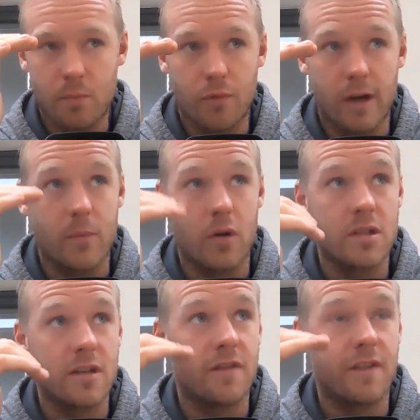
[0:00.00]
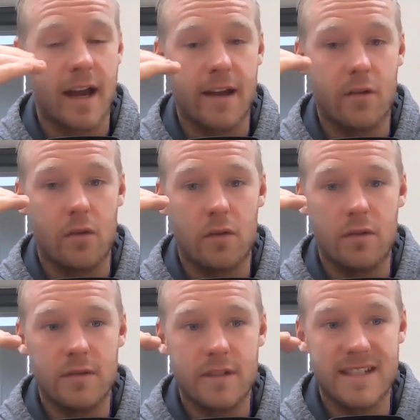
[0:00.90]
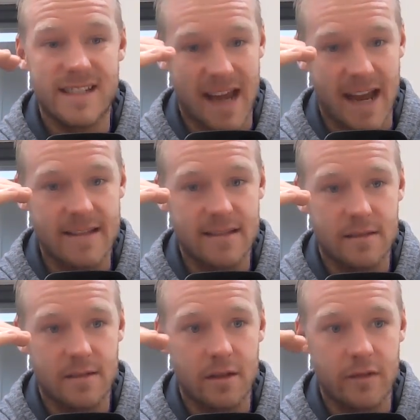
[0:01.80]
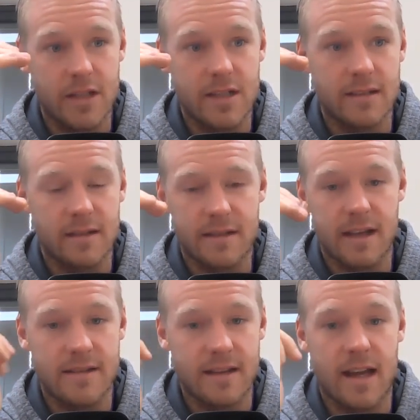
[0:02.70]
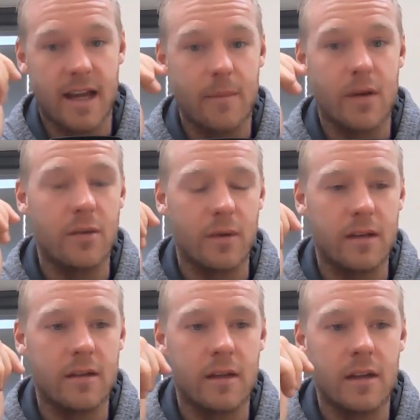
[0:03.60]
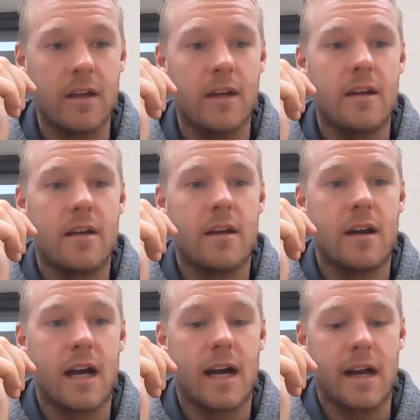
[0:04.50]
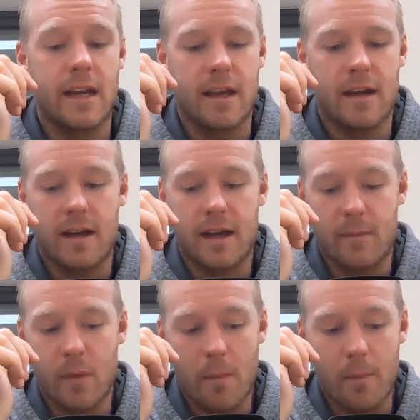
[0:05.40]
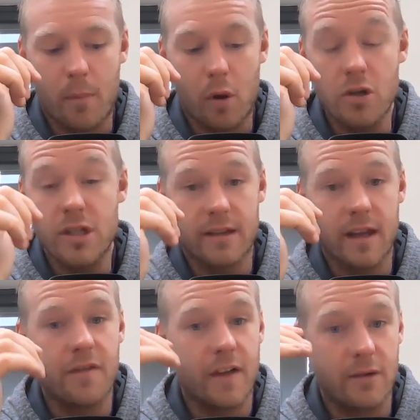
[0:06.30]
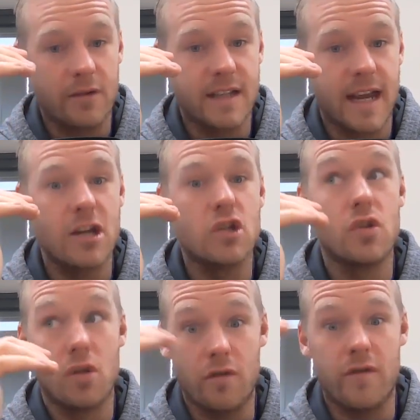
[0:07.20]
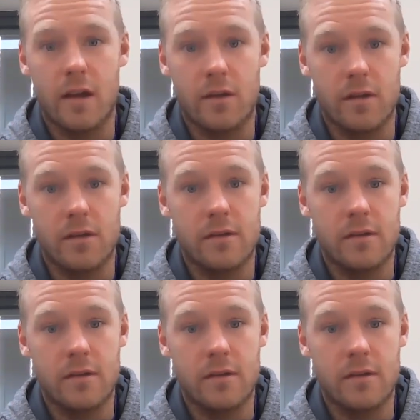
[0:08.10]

pretty much the final set of each exercise that I am doing, I am pushing that final set to failure.